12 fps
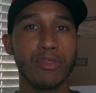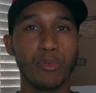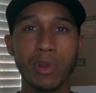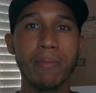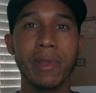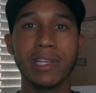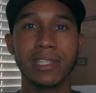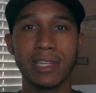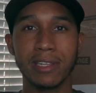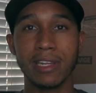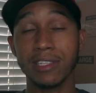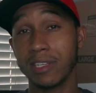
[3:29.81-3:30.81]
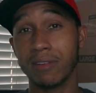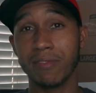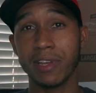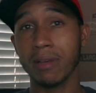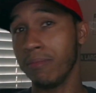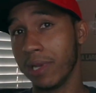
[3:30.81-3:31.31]
3 minutes into the
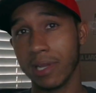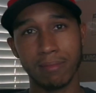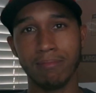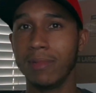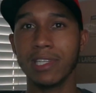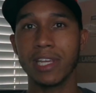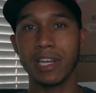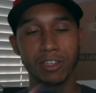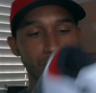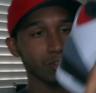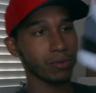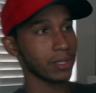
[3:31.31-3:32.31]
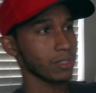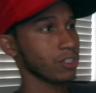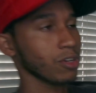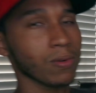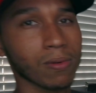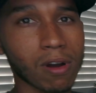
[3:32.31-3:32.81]
vid, but let's get into it.
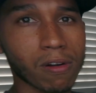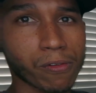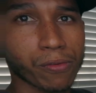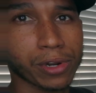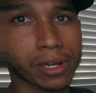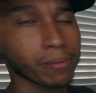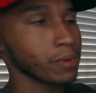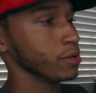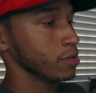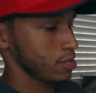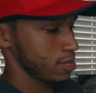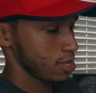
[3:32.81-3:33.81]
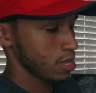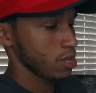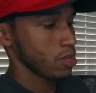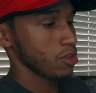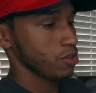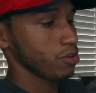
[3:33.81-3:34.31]
So off rip,
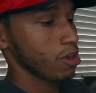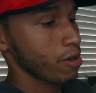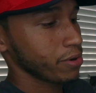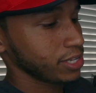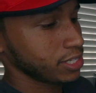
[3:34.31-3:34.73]
you already